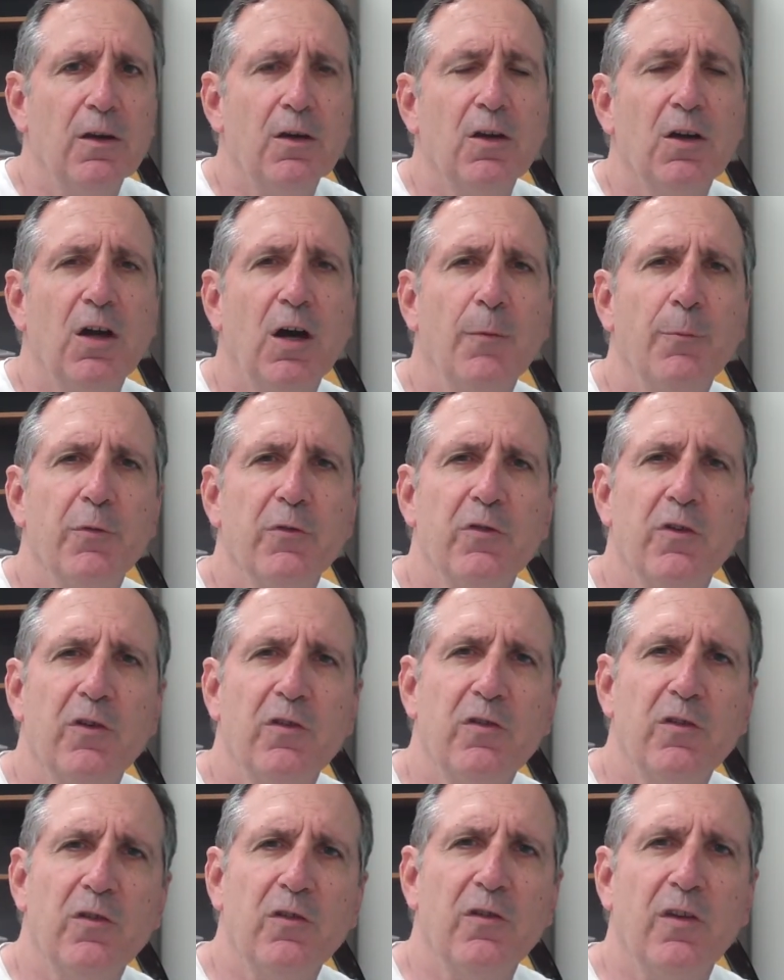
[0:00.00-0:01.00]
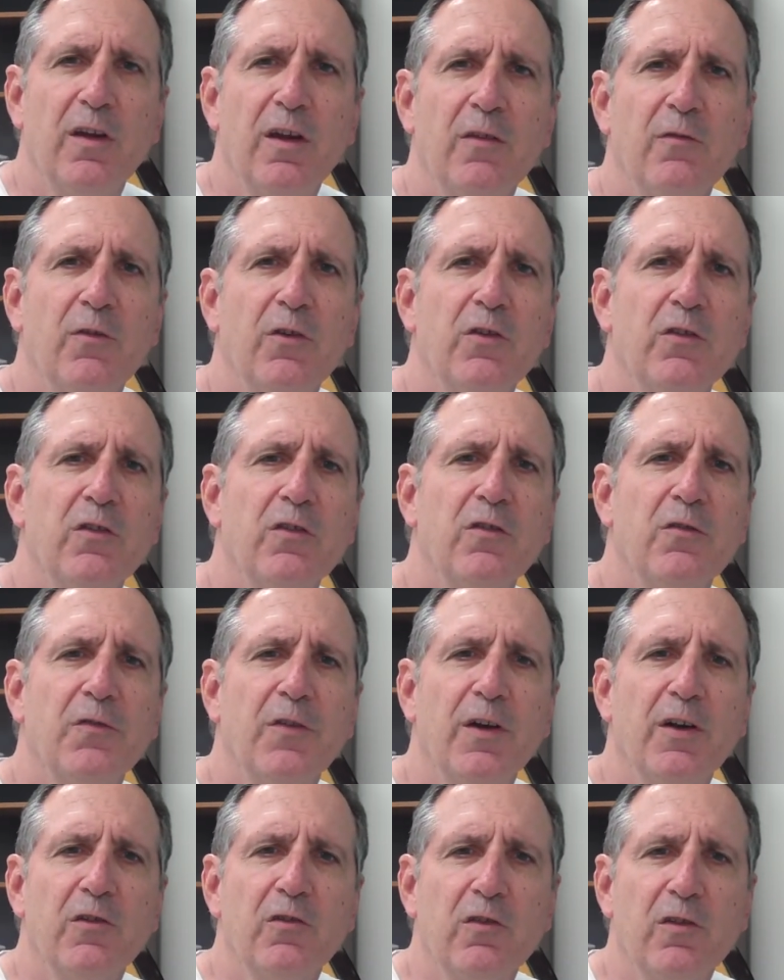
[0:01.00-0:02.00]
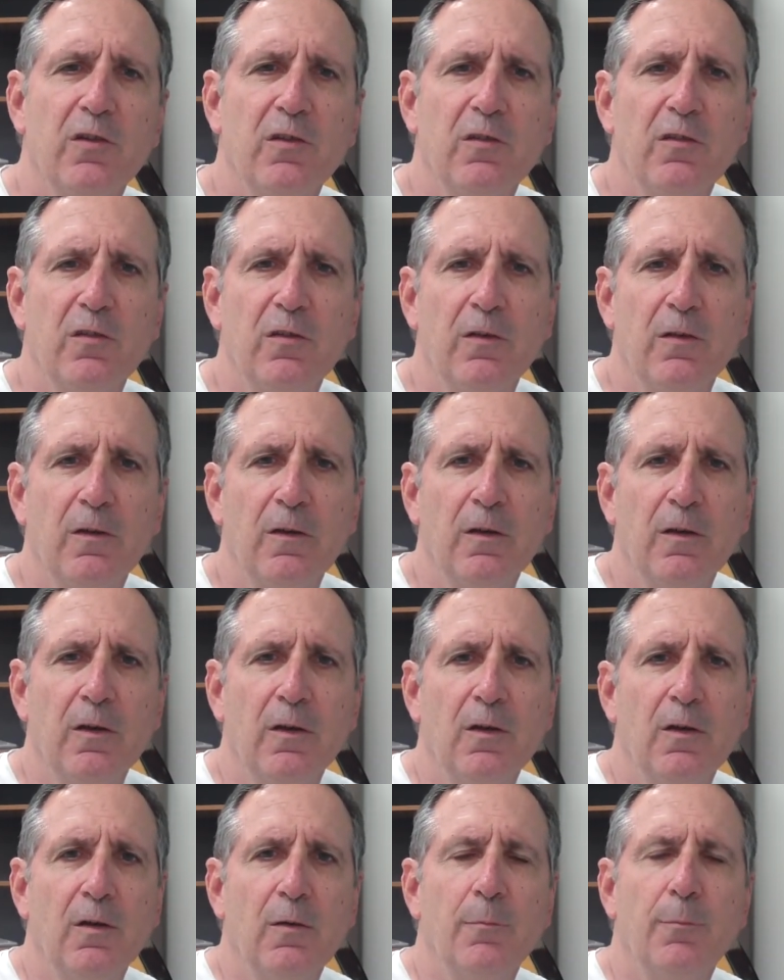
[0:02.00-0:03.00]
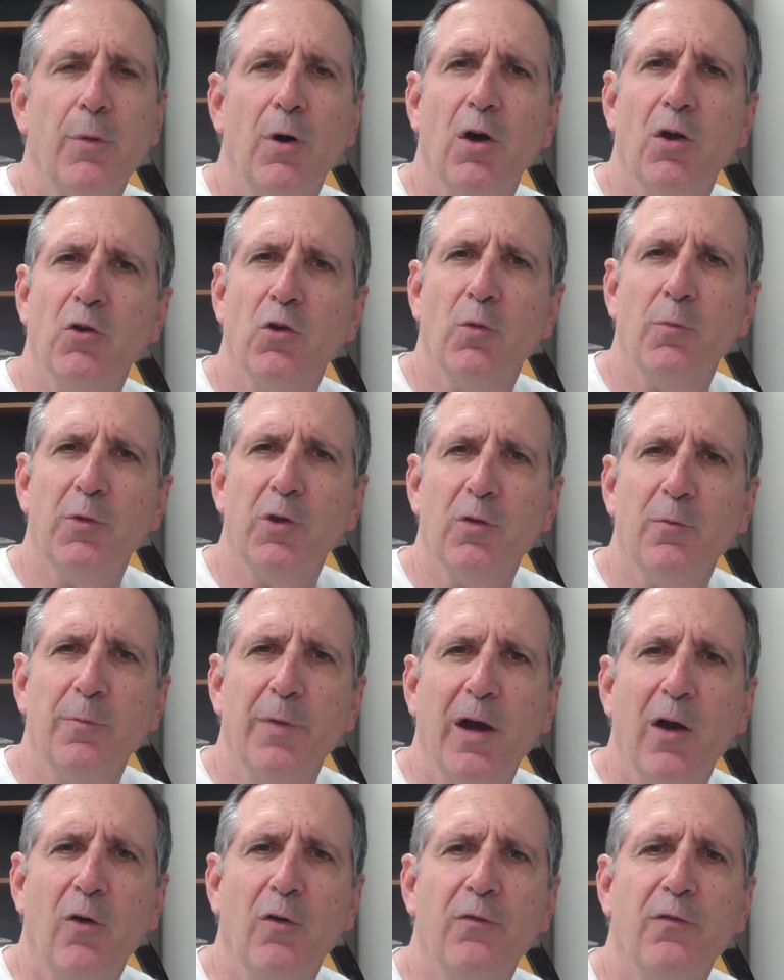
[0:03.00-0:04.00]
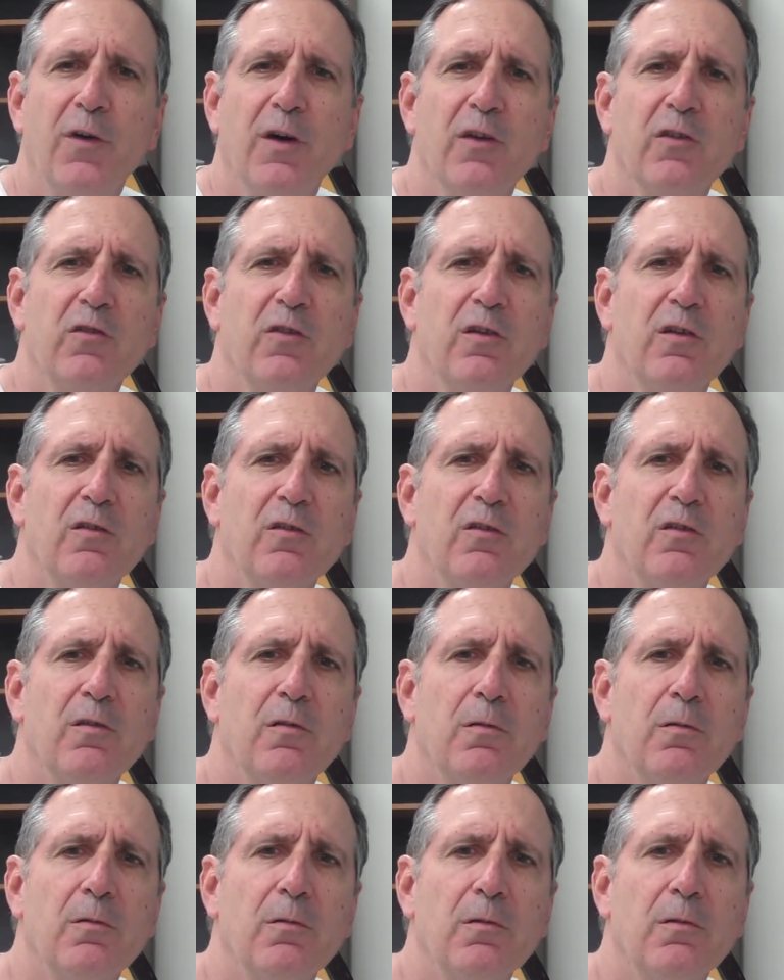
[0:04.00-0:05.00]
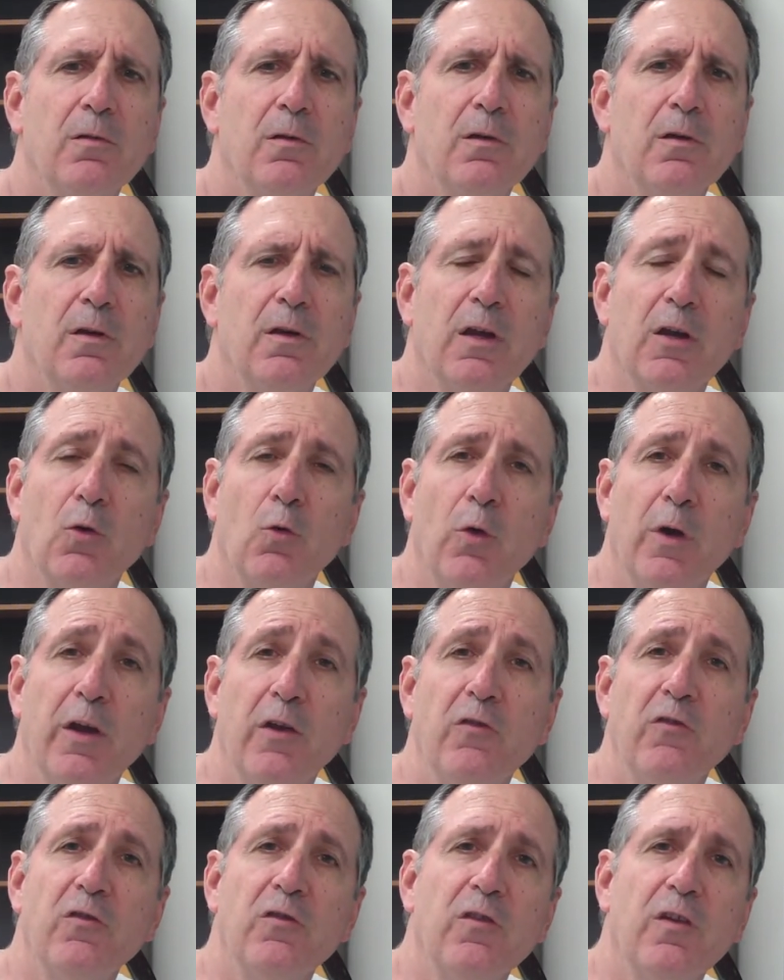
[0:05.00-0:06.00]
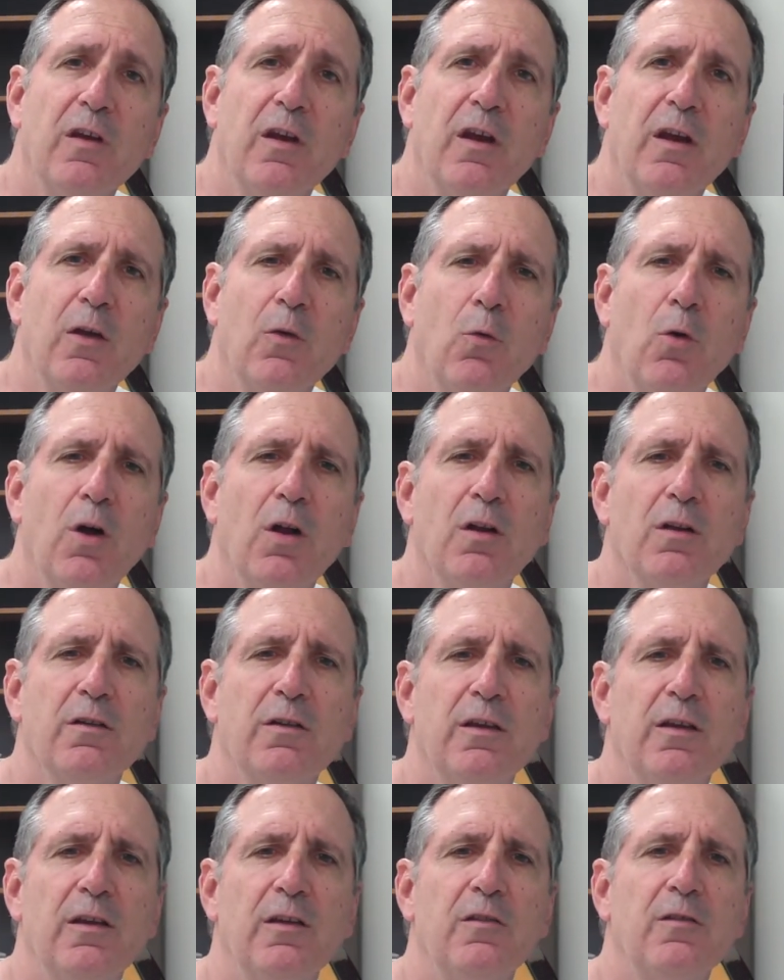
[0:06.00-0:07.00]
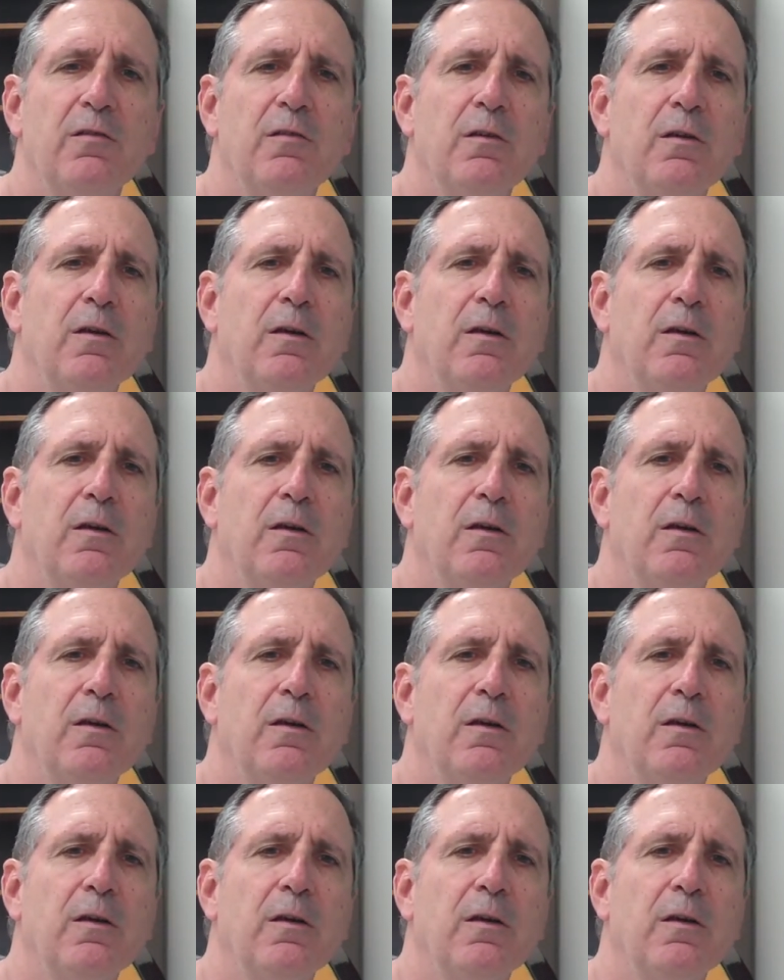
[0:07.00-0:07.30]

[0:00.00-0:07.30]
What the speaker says: compositions and inverses of functions, polynomial and power functions, equations and inequalities,